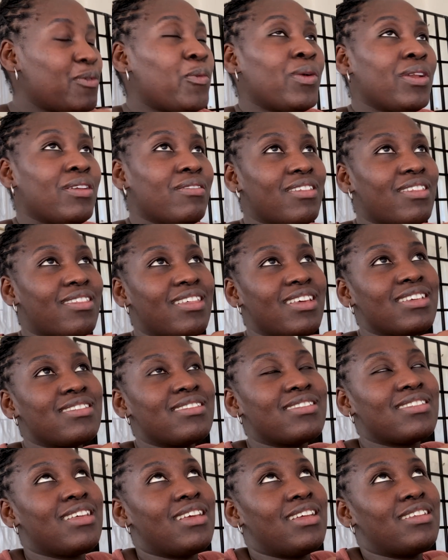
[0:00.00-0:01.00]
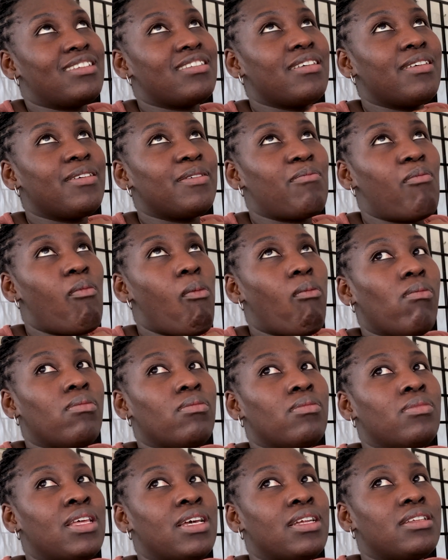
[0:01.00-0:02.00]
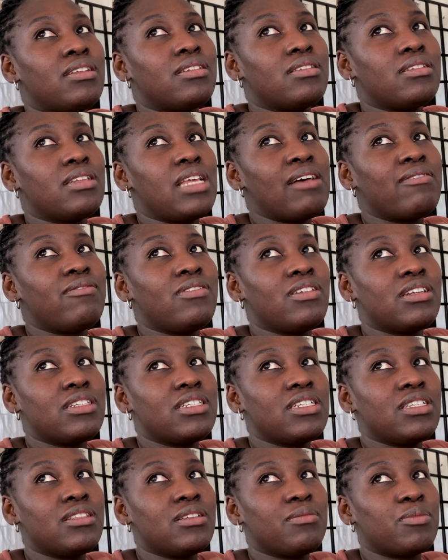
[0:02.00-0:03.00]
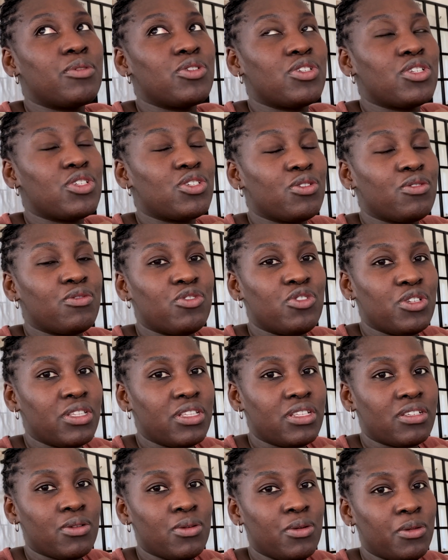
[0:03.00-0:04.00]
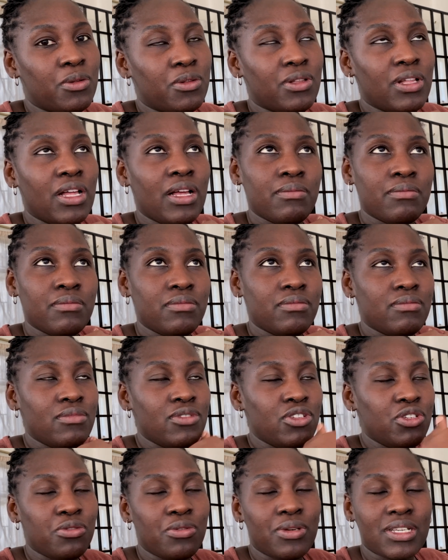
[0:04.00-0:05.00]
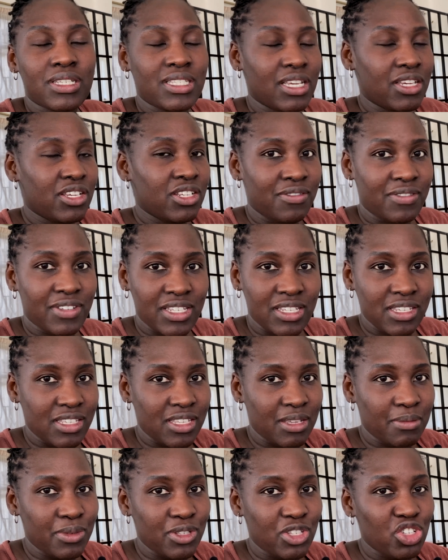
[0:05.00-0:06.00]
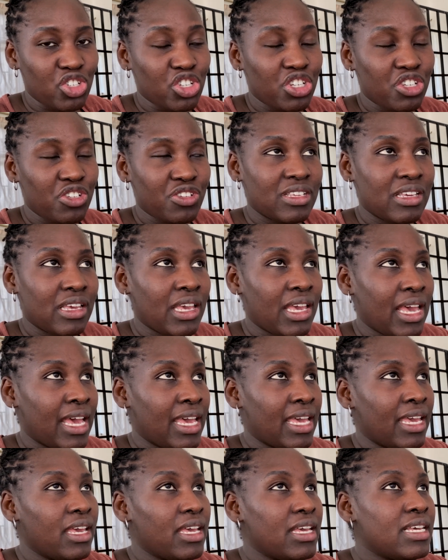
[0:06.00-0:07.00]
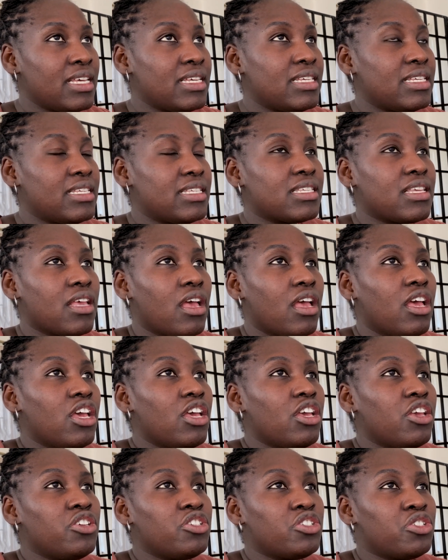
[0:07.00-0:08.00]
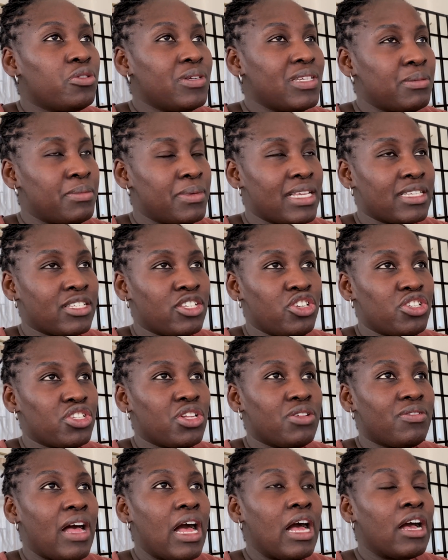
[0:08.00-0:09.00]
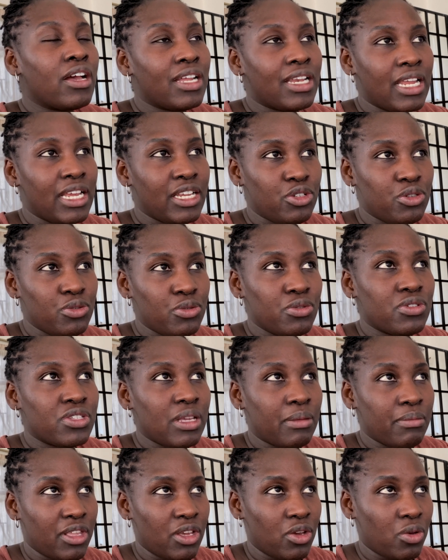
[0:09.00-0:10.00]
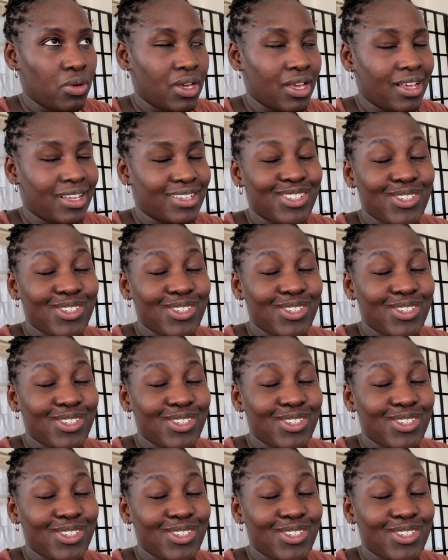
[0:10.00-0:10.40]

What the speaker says: one of the things that I've learned in the process of doing this whole new executive assistant position using AI is you should always be asking yourself, how can I do something quicker?